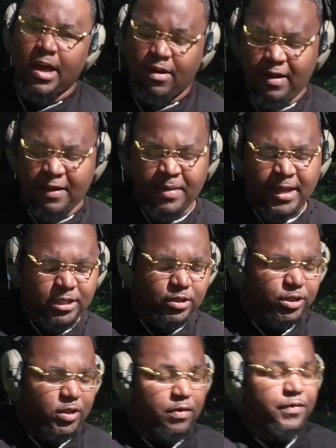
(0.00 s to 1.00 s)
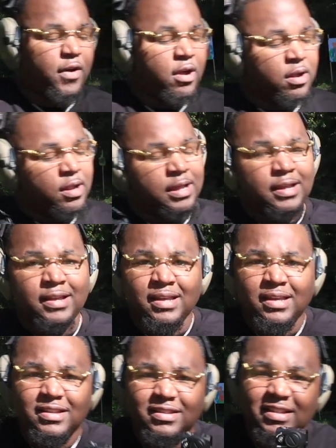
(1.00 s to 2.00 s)
All right, man, so, so far,
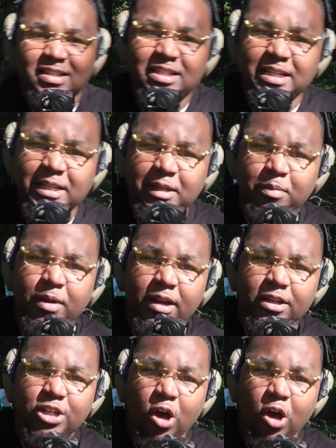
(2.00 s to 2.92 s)
this Cyelee Bear is